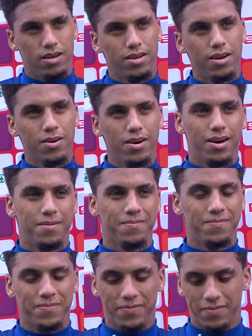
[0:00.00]
You know,
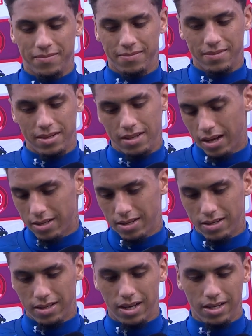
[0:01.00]
um, like I
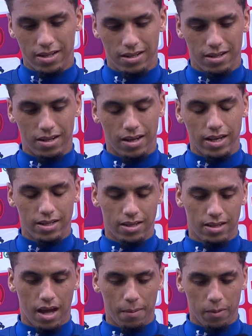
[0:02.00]
said, as a
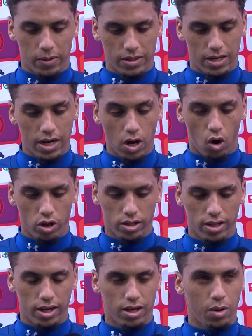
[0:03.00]
KZN, Derby was really
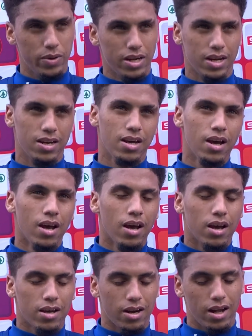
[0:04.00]
hard. you know, we didn't
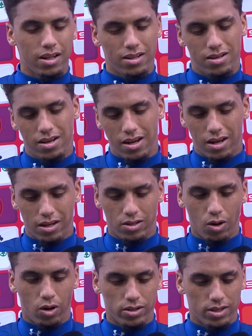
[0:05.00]
create clear-cut
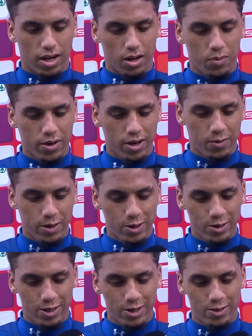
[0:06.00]
chances like we, we
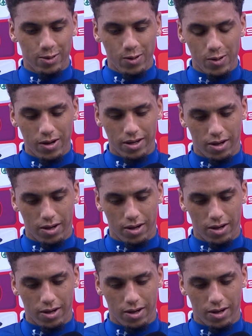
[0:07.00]
usually do.